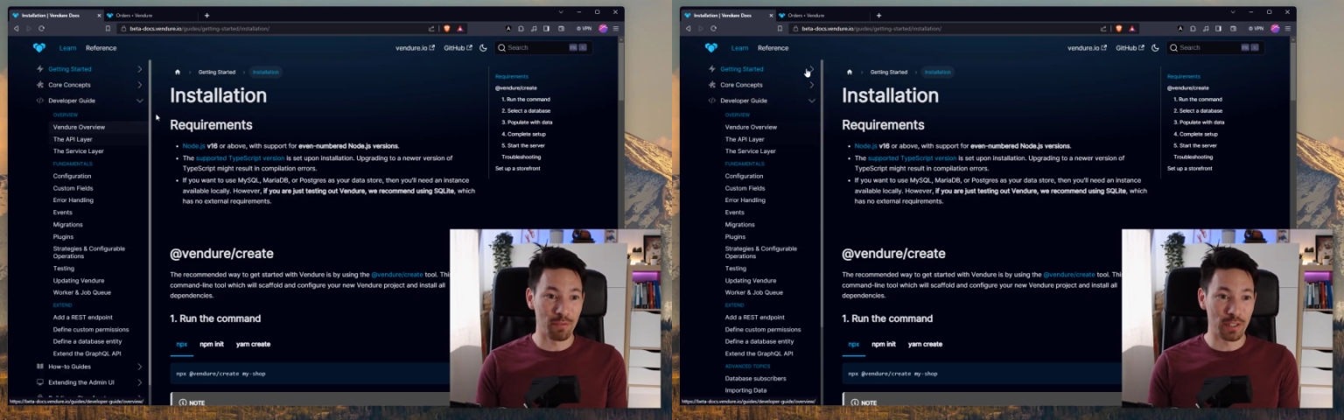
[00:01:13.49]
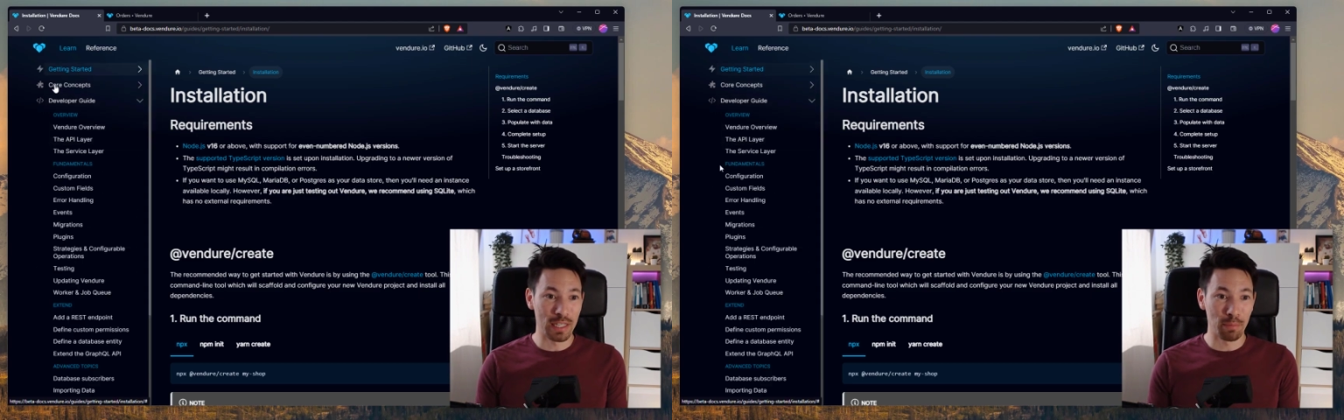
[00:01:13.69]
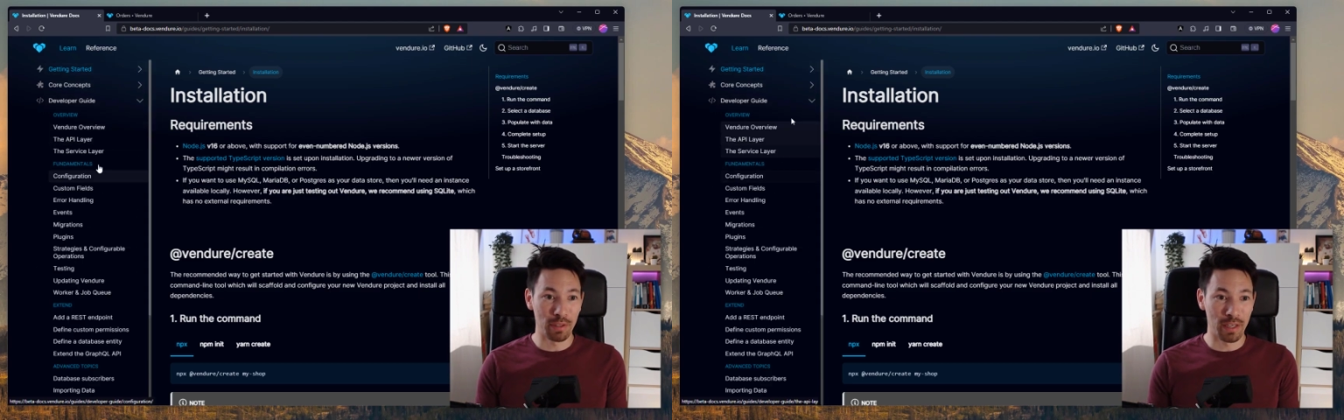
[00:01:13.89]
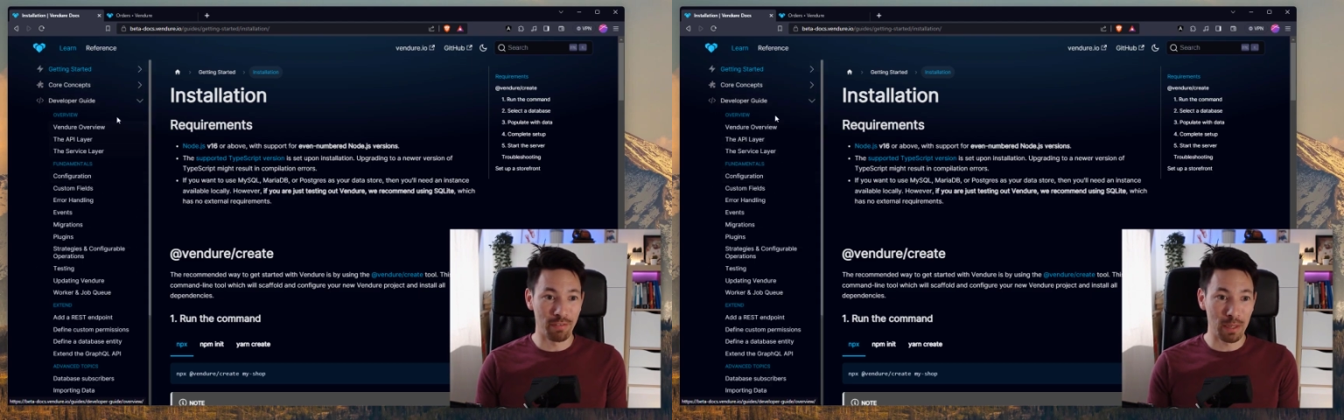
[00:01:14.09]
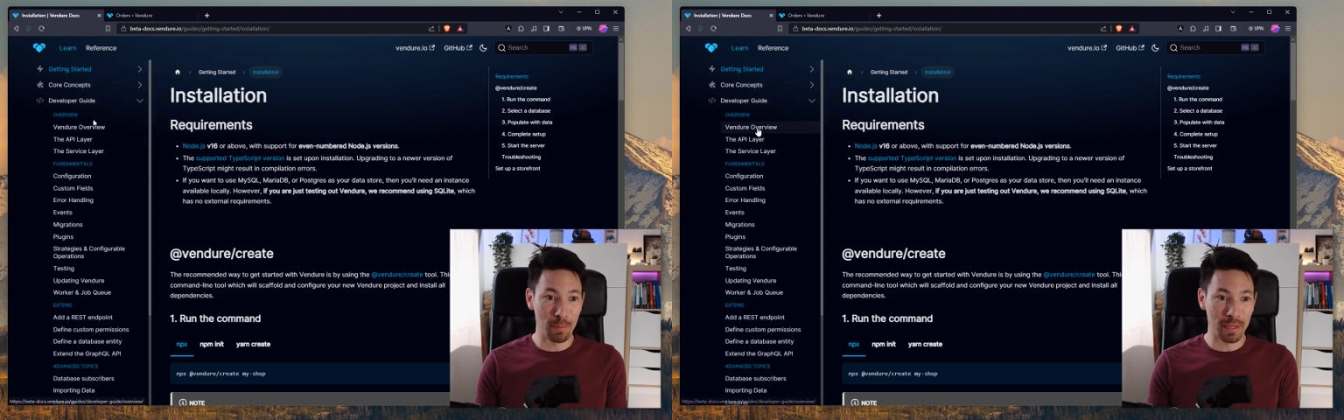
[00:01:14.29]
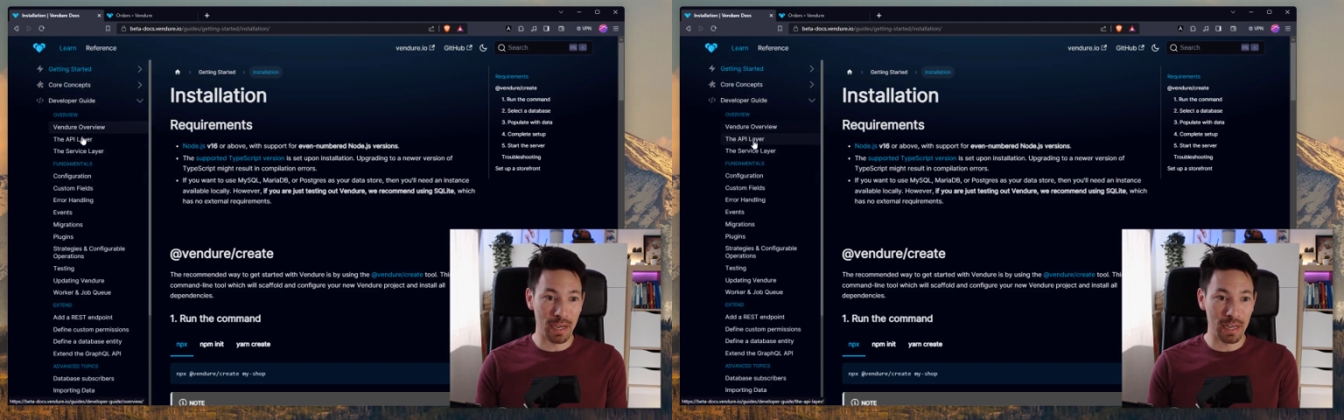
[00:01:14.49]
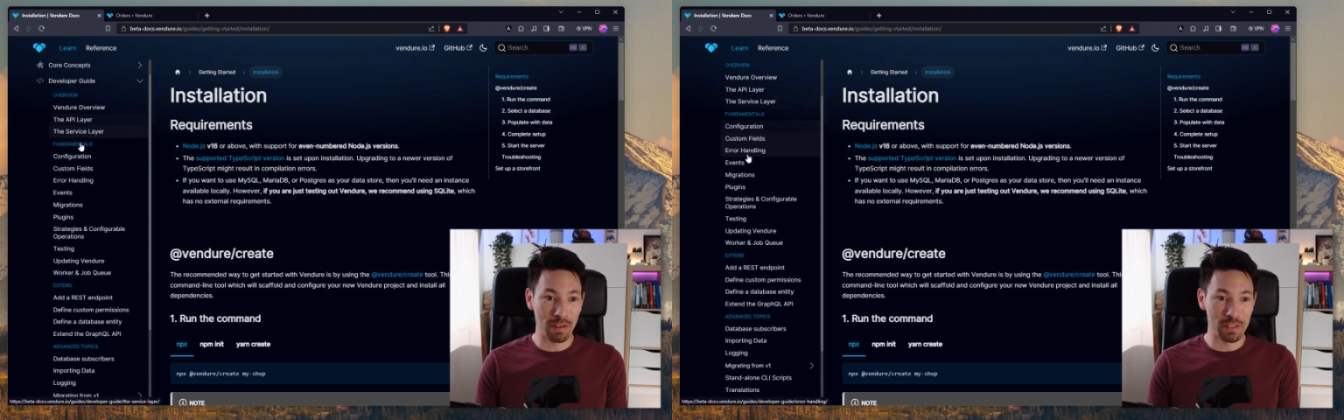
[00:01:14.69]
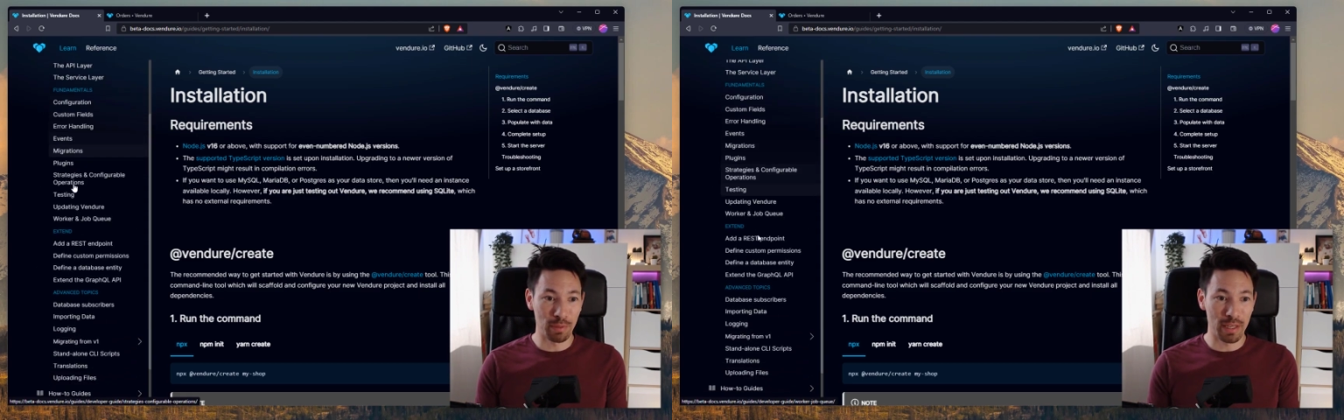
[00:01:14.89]
For example, the developer
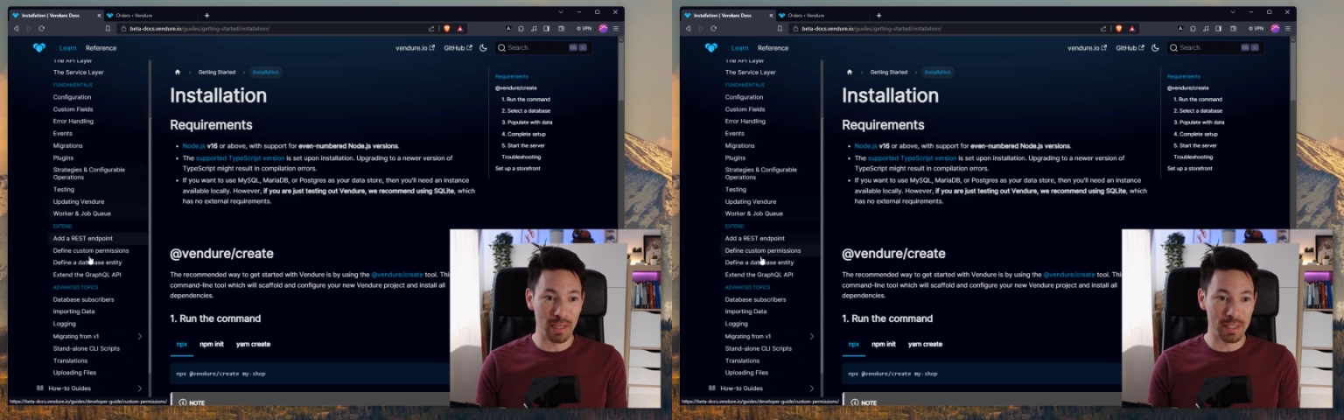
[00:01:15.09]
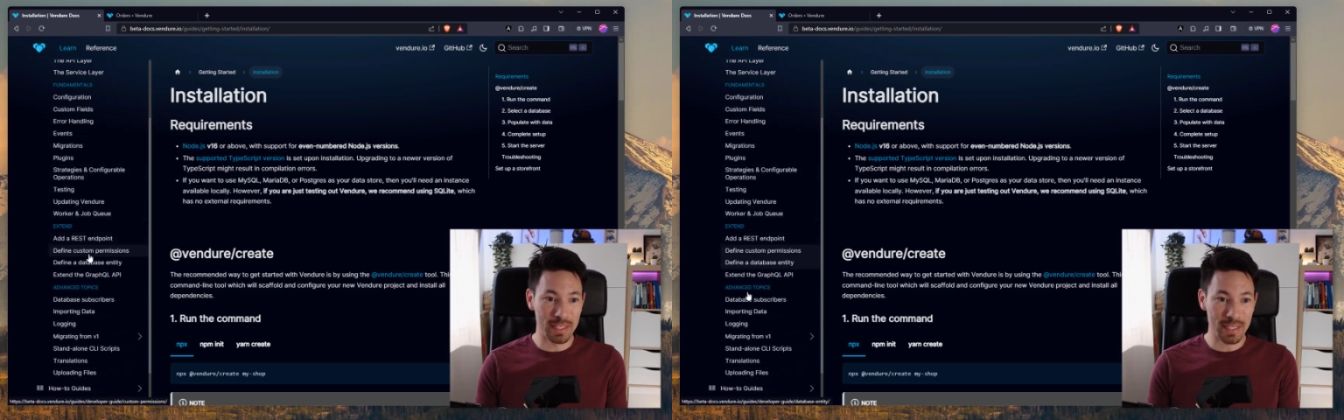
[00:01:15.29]
guide, I've split it into